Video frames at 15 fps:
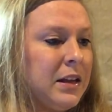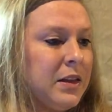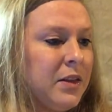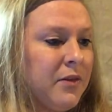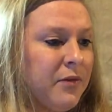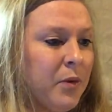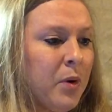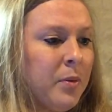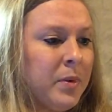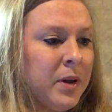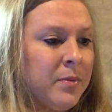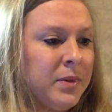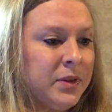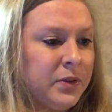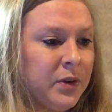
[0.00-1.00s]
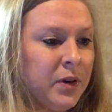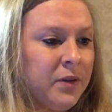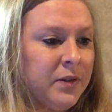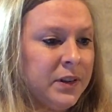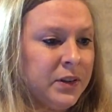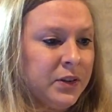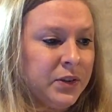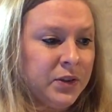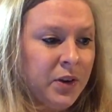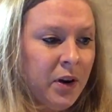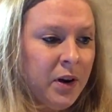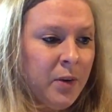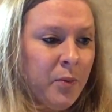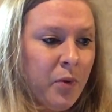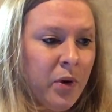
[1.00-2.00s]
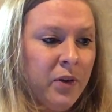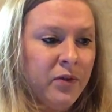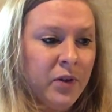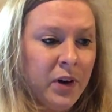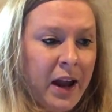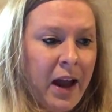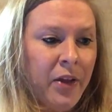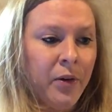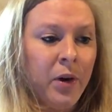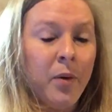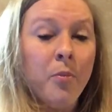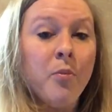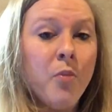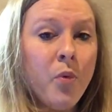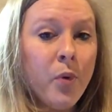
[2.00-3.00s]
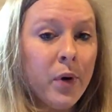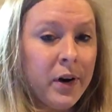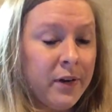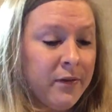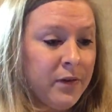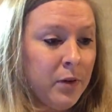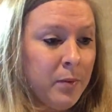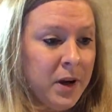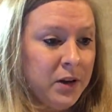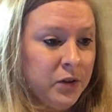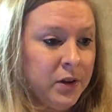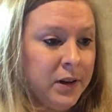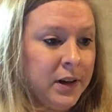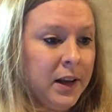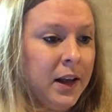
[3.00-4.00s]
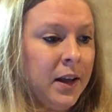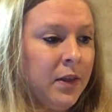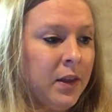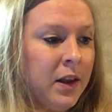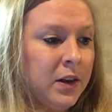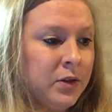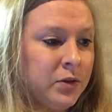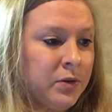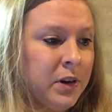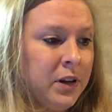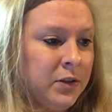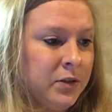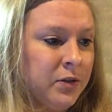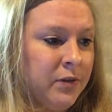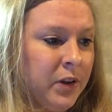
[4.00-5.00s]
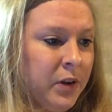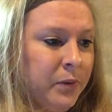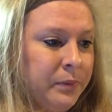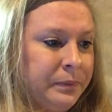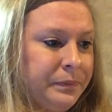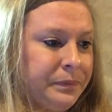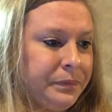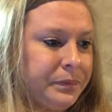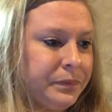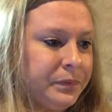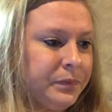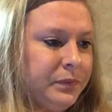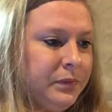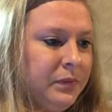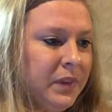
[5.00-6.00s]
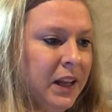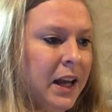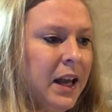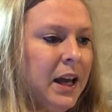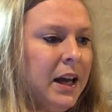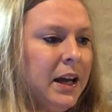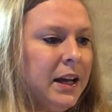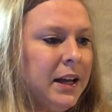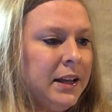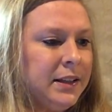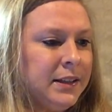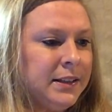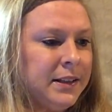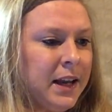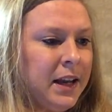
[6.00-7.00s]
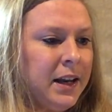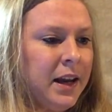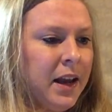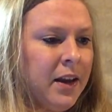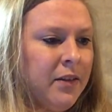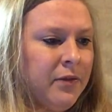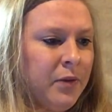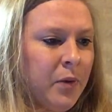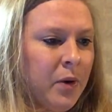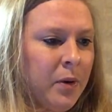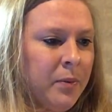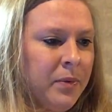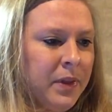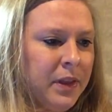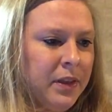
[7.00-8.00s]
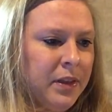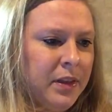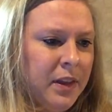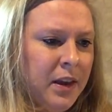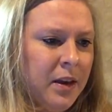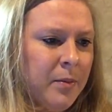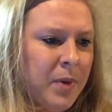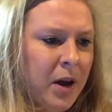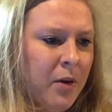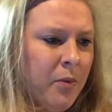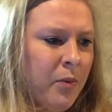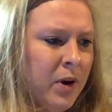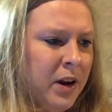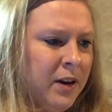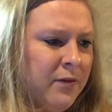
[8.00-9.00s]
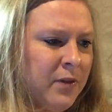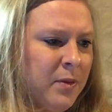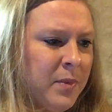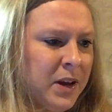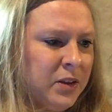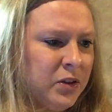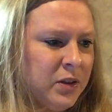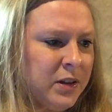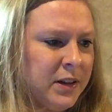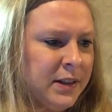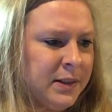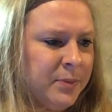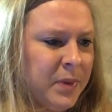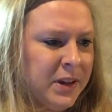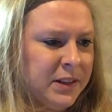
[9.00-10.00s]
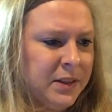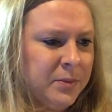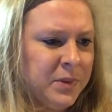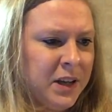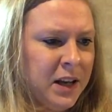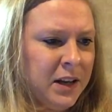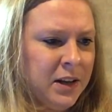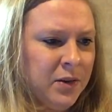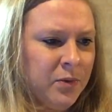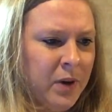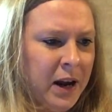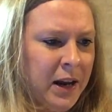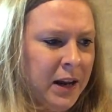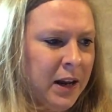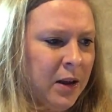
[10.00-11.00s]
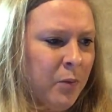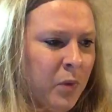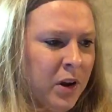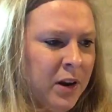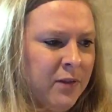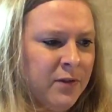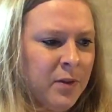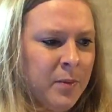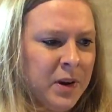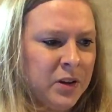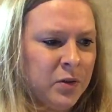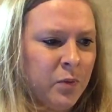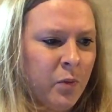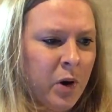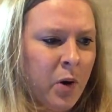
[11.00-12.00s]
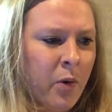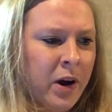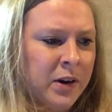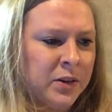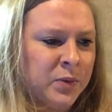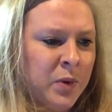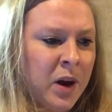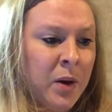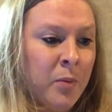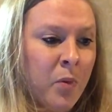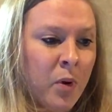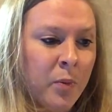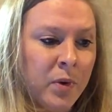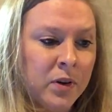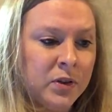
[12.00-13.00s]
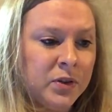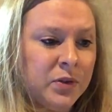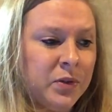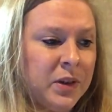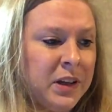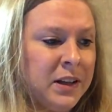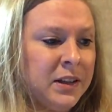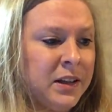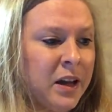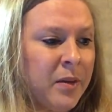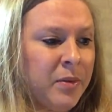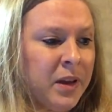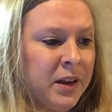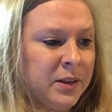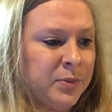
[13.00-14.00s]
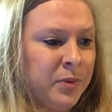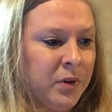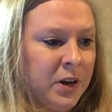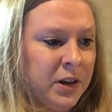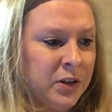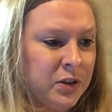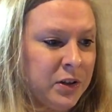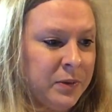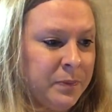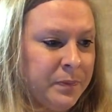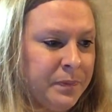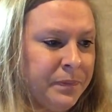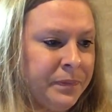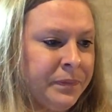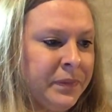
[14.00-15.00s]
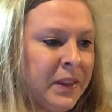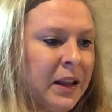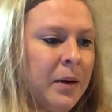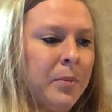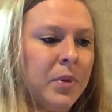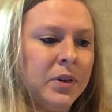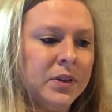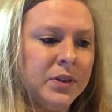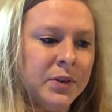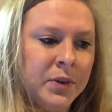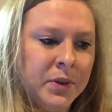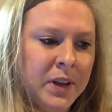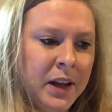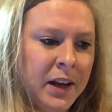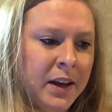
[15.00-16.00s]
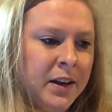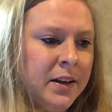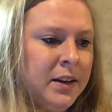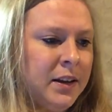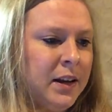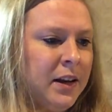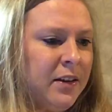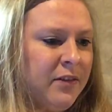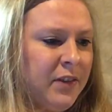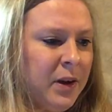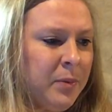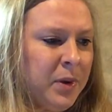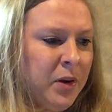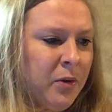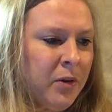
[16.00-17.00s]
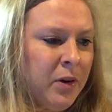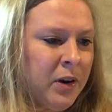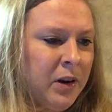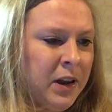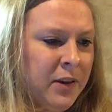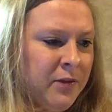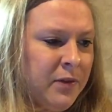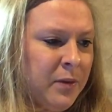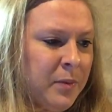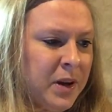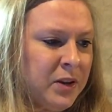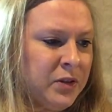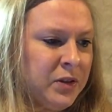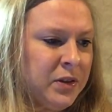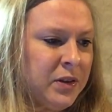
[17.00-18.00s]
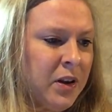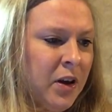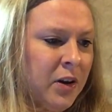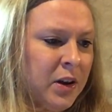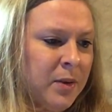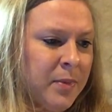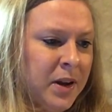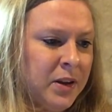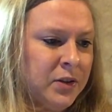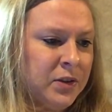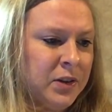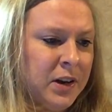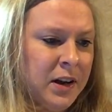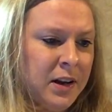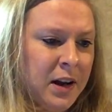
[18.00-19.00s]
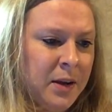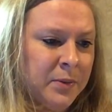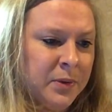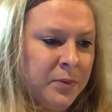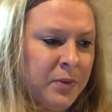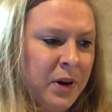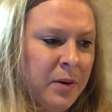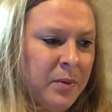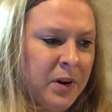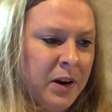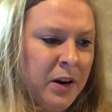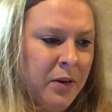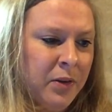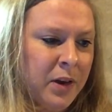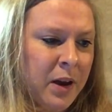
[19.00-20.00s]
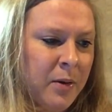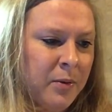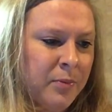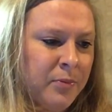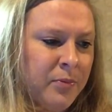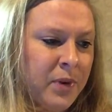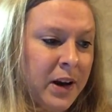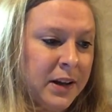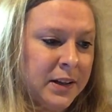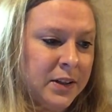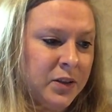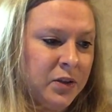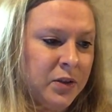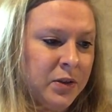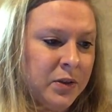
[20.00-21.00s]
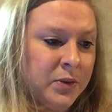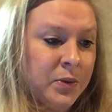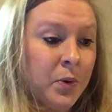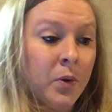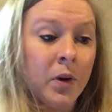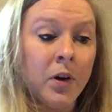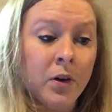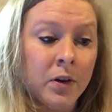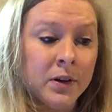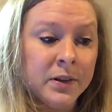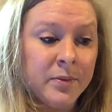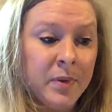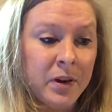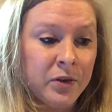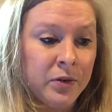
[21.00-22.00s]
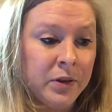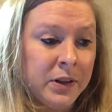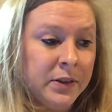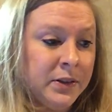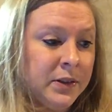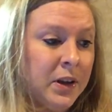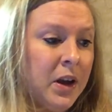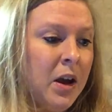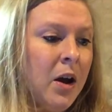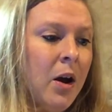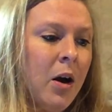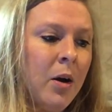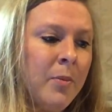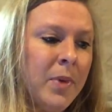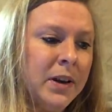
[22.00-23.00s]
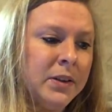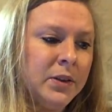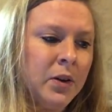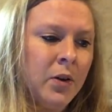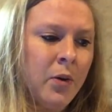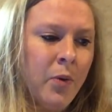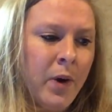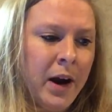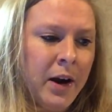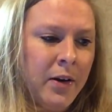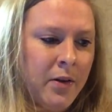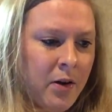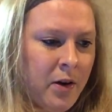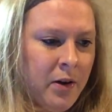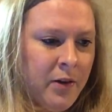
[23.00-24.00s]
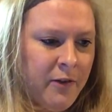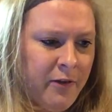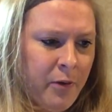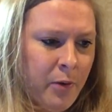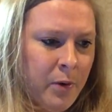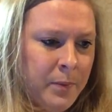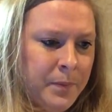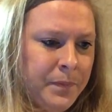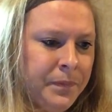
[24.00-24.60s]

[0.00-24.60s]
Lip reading: The form can serve as a starting point for gathering more information in the history interview. In designing a form, think about what information is best obtained in writing what information requires a more personal, in-depth exploration. Personal data, family or information, occupation, and names of primary health practitioners or current specialists are best required on a form.